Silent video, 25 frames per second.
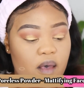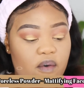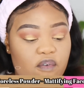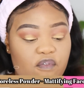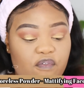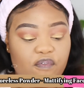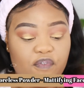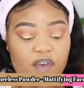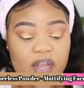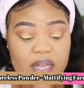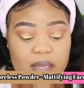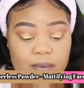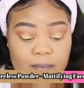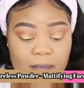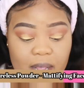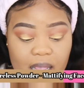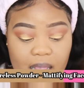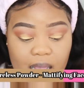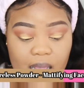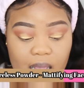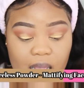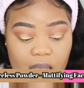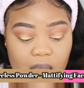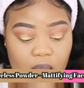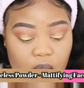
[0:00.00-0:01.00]
Fit
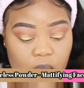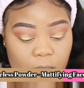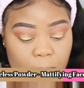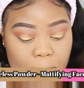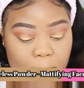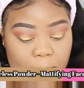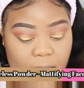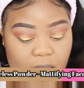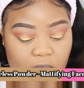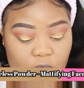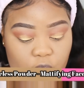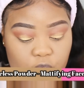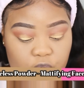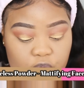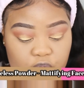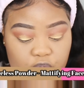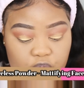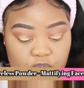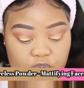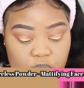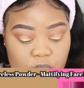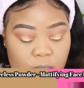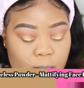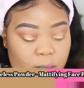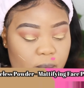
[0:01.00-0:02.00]
Me
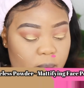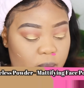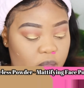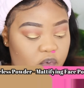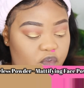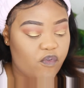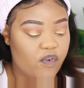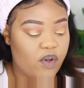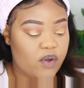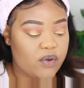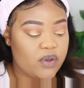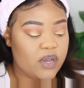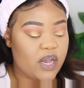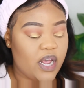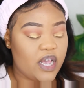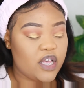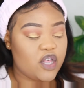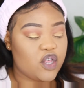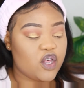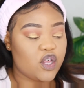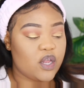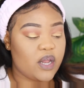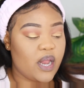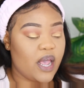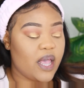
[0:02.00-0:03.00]
Powder
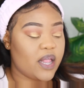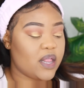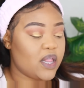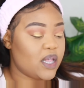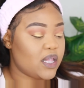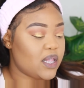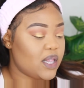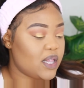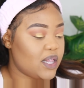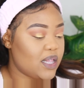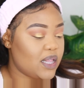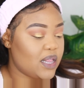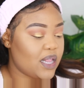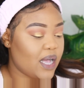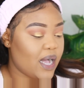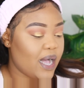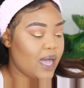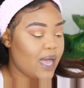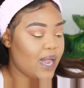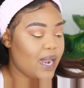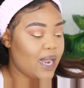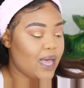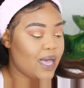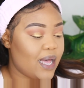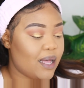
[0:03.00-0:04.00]
Foundation, and this is in the
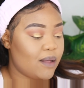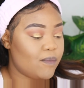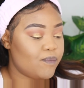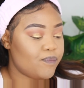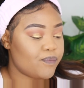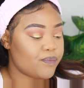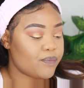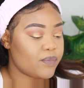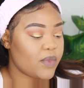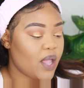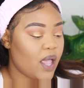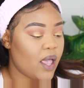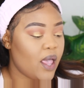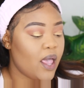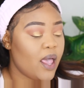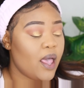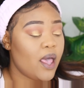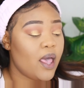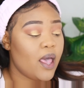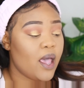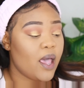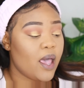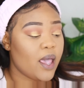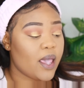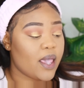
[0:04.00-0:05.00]
color
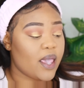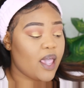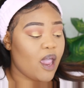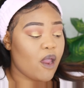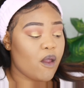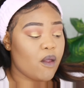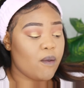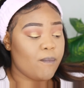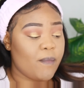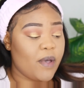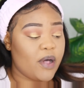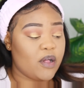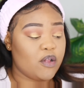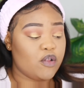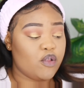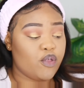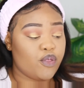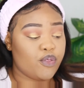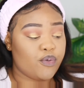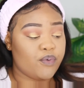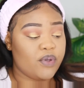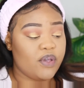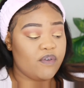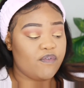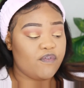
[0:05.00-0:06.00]
Caramel,
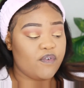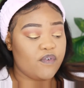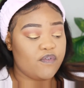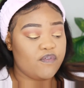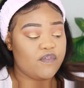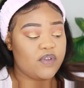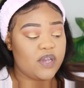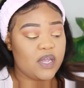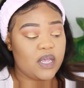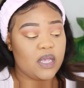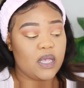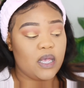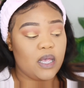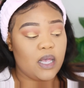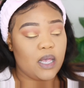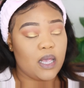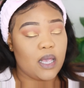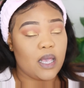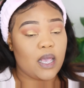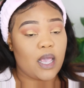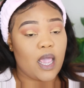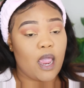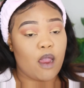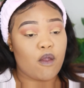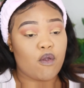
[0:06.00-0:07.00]
350
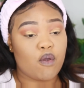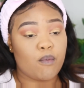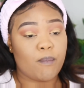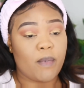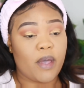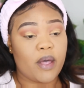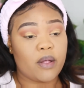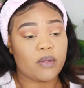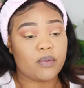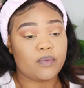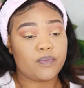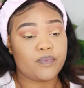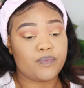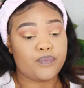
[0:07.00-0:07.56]
Caramel.